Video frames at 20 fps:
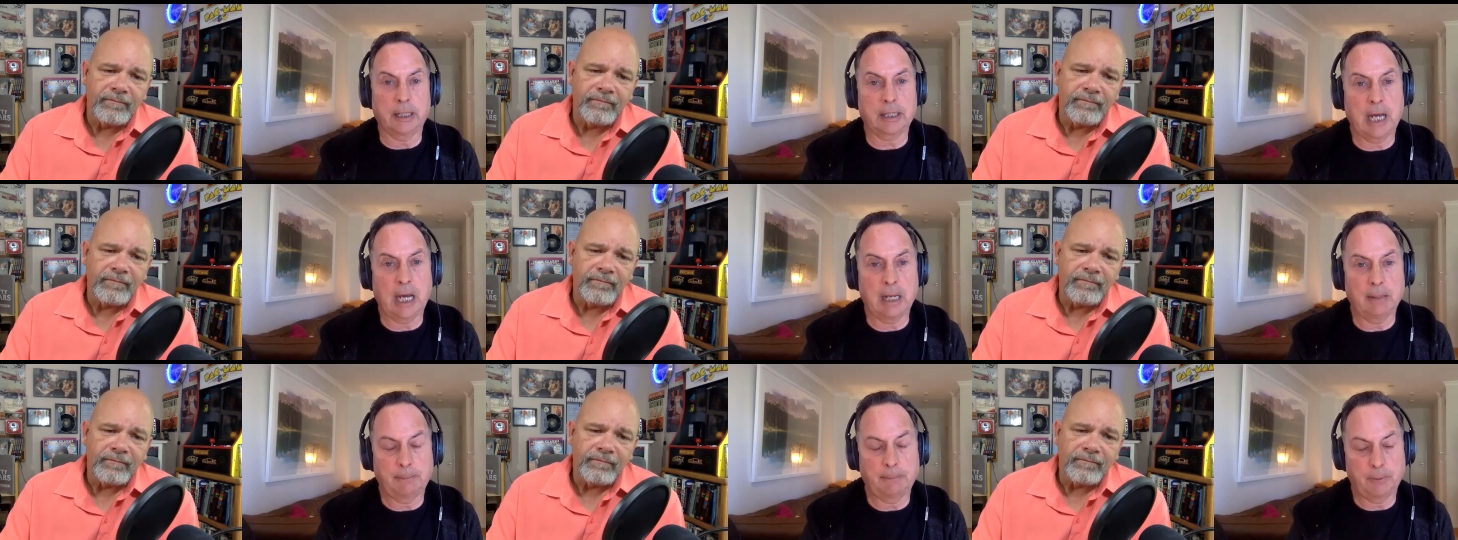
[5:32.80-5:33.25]
Speaker 1: I
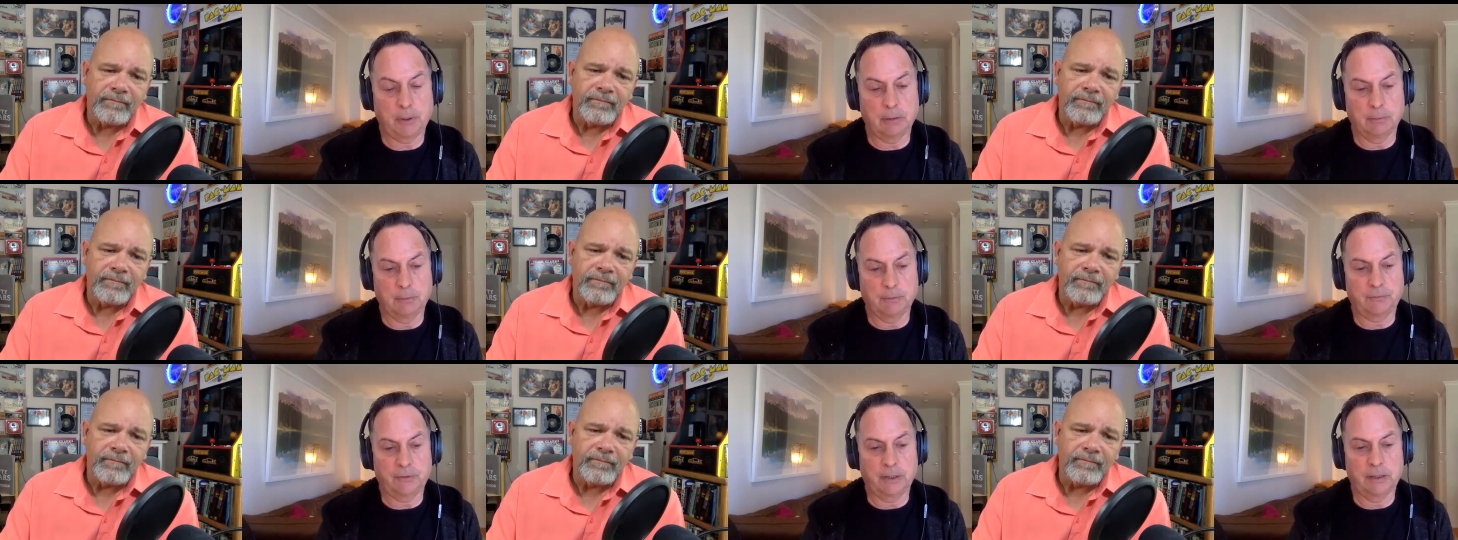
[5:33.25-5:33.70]
came
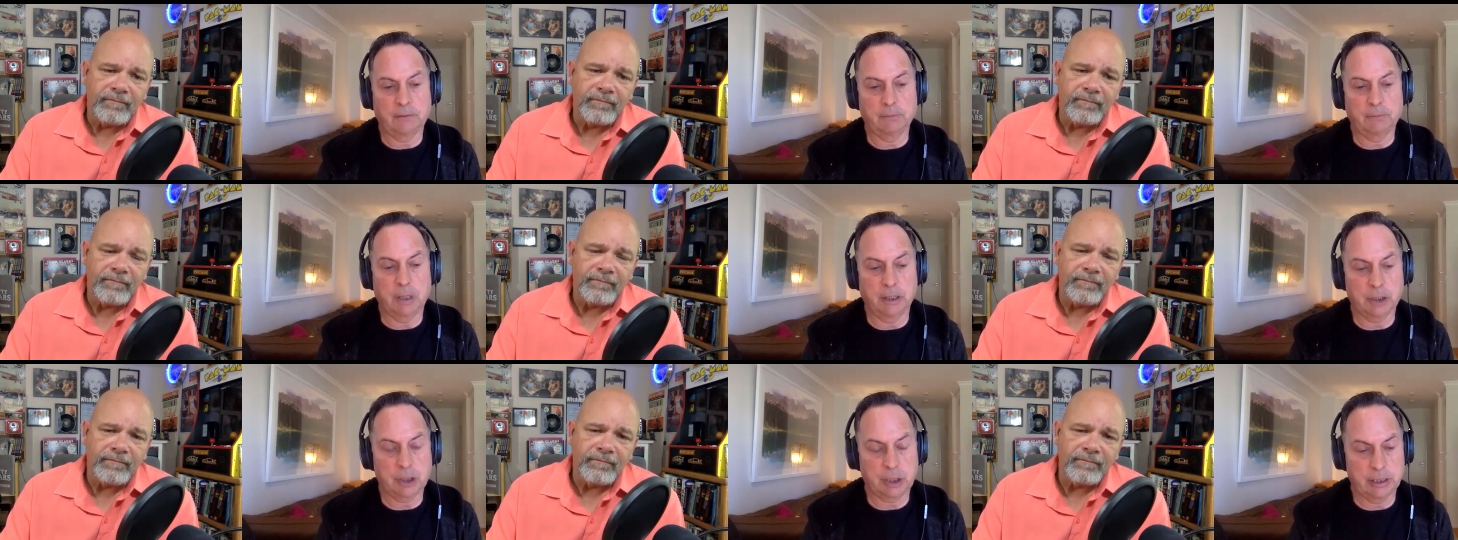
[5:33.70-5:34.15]
upon with a friend of
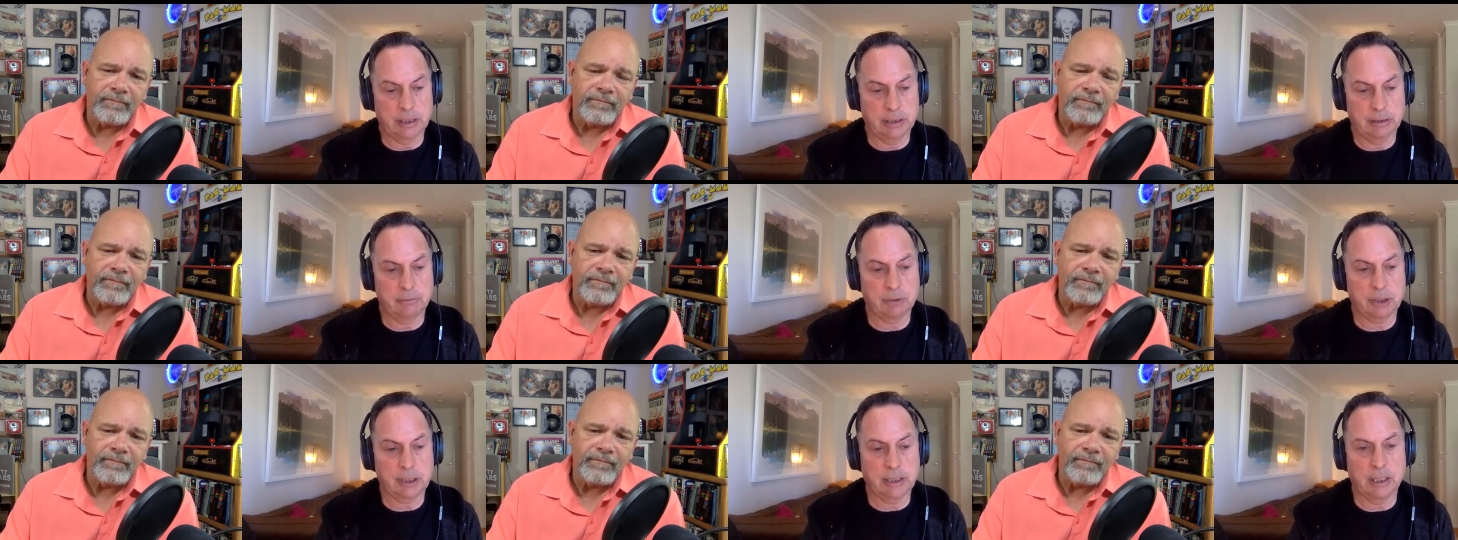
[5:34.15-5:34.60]
mine.
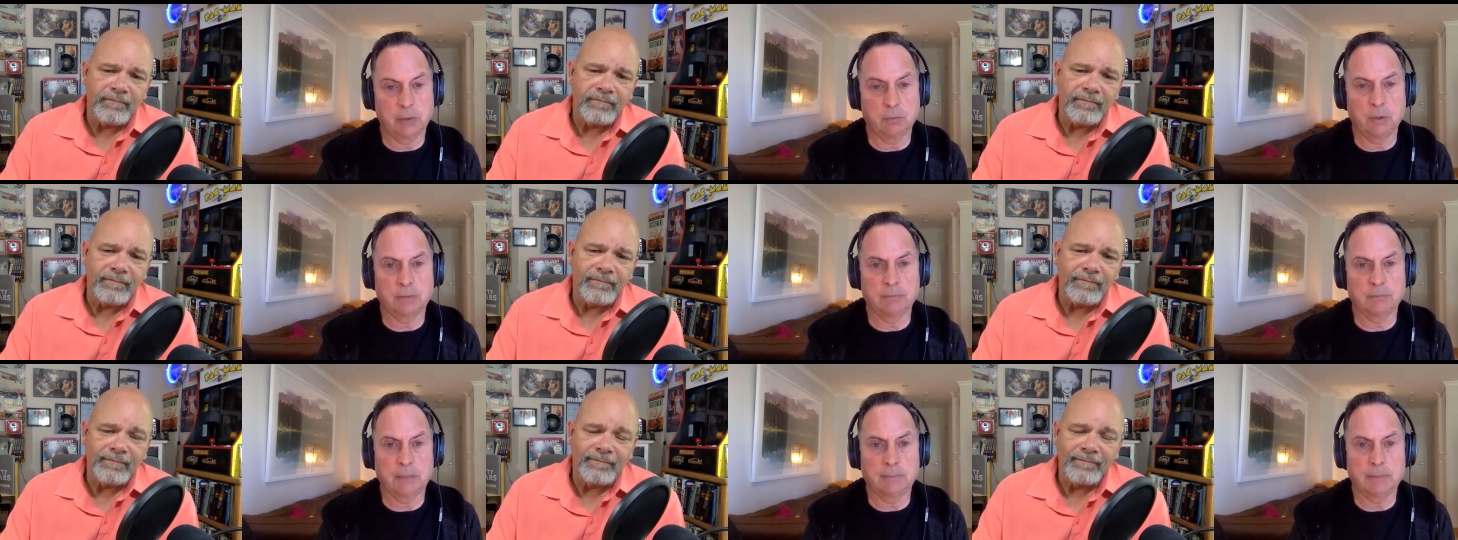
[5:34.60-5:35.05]
She shared it
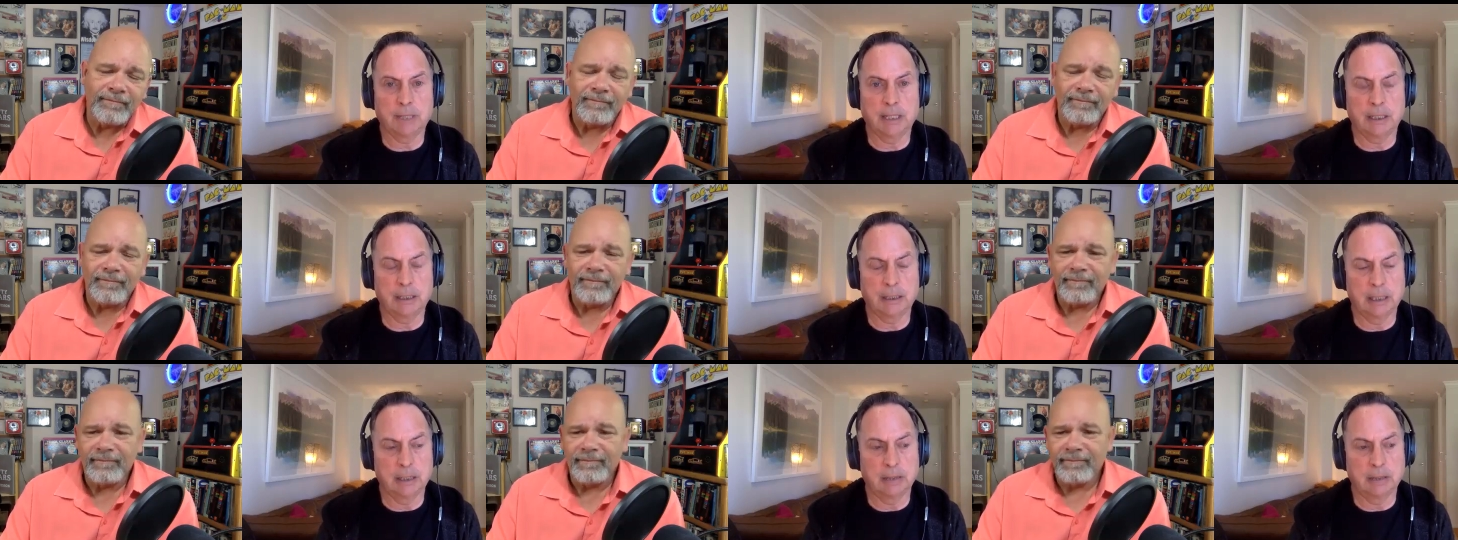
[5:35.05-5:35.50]
with me
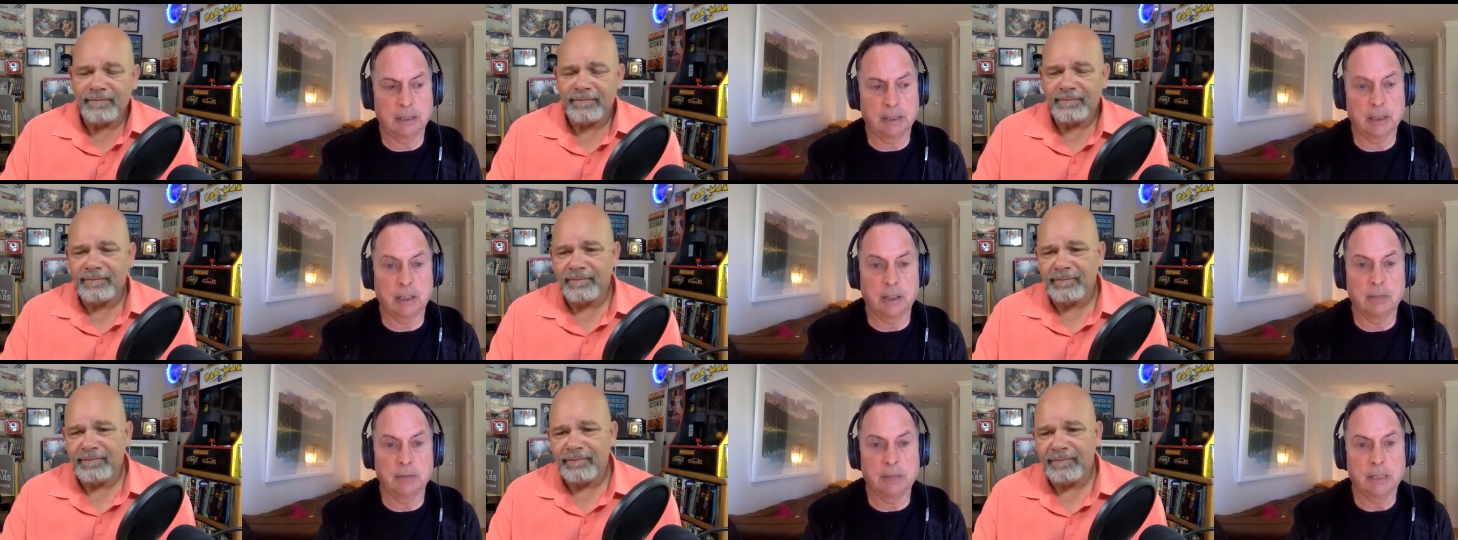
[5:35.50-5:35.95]
about a year
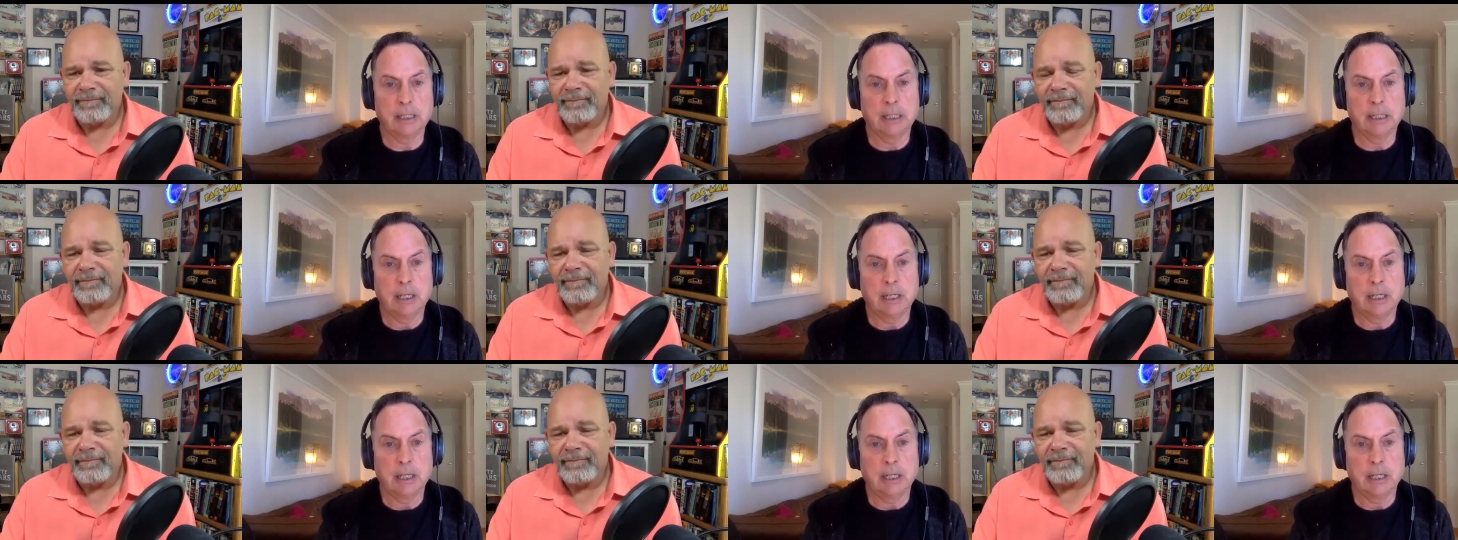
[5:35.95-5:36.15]
ago.